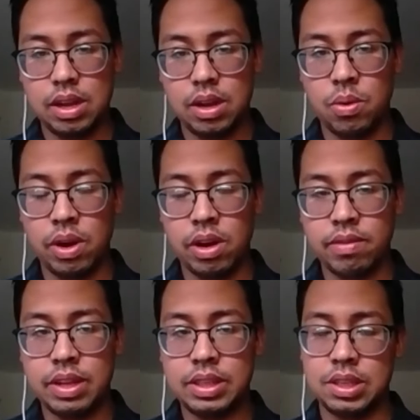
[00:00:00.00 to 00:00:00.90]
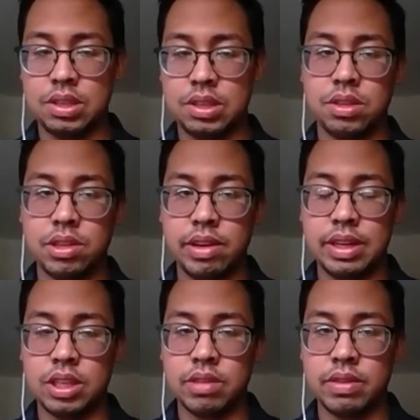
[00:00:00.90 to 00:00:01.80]
aware of this is a great
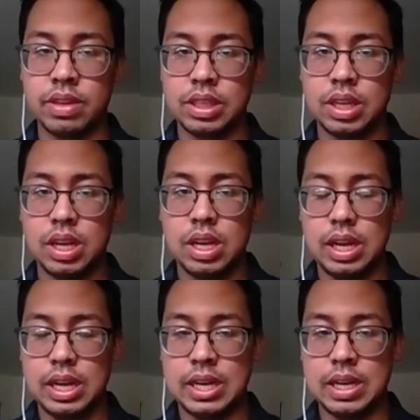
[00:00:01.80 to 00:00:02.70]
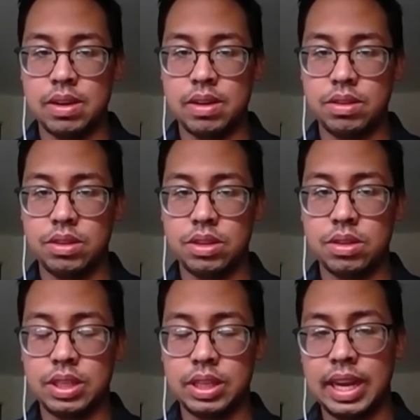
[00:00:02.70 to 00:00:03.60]
service to
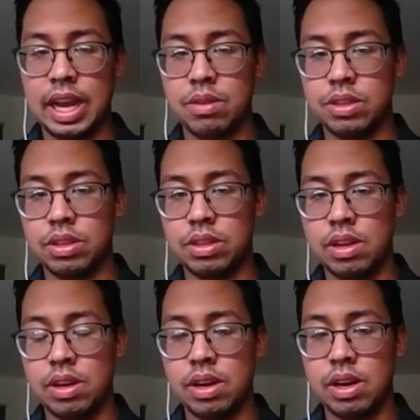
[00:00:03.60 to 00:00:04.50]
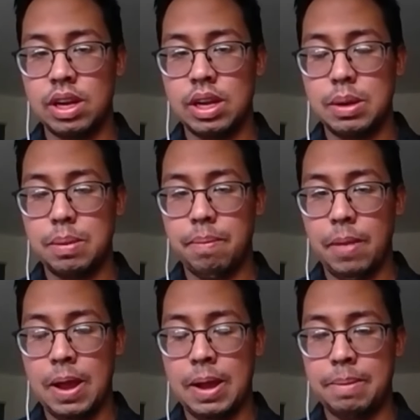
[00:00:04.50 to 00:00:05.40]
seek a counselor,
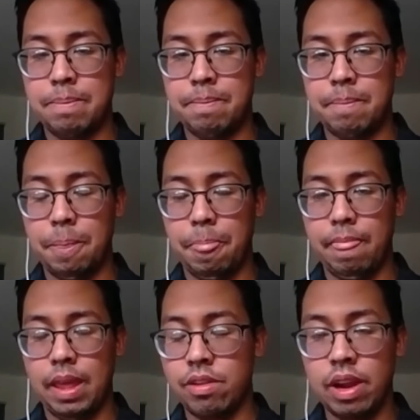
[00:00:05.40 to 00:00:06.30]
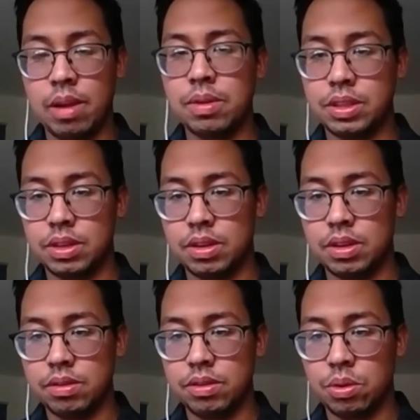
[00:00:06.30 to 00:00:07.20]
and you're able to
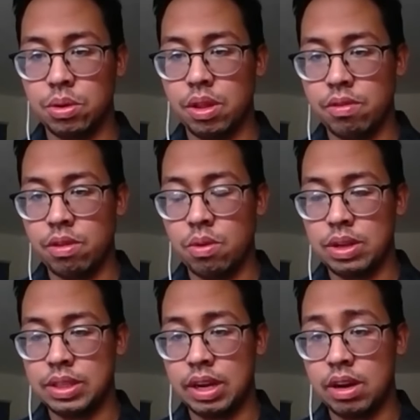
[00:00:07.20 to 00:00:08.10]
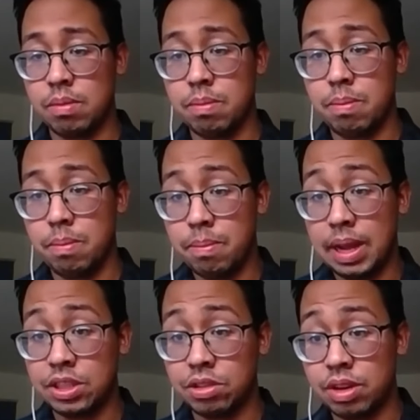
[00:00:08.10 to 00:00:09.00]
sort through the ones that are
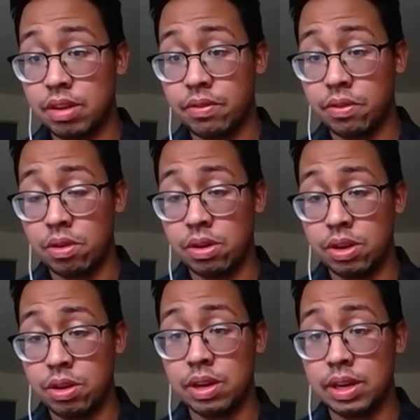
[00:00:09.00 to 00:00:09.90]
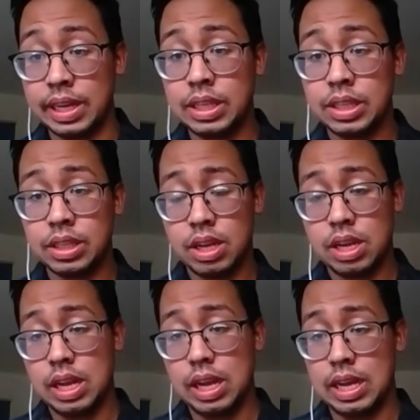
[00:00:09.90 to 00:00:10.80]
best suited for your needs.
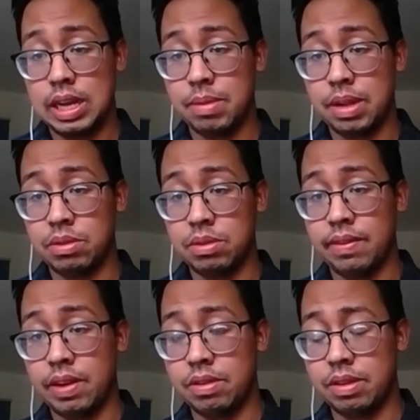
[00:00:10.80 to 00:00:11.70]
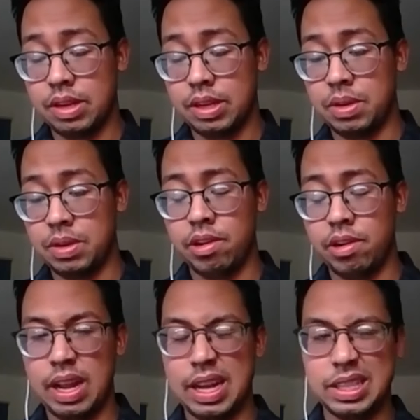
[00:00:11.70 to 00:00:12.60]
That's what I found has been a
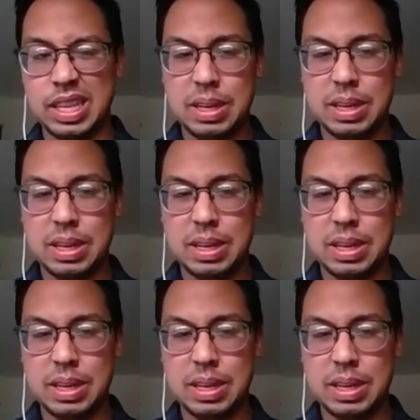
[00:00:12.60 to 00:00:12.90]
great asset.